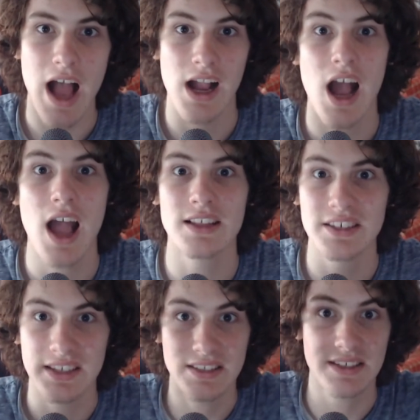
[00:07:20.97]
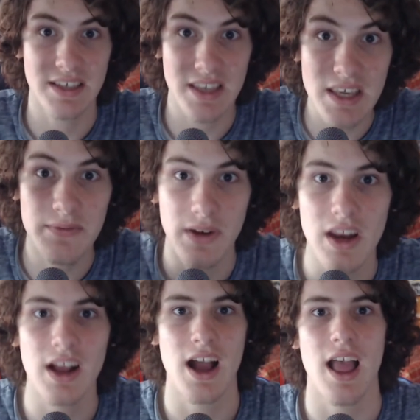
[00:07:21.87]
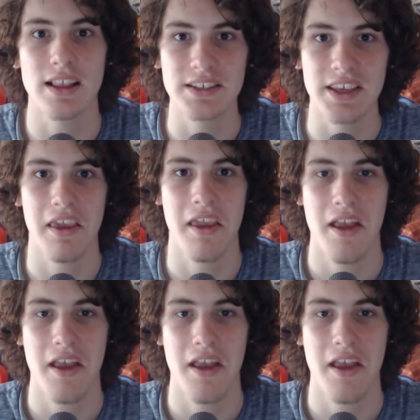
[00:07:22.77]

Akatsuki, the evil Akatsuki,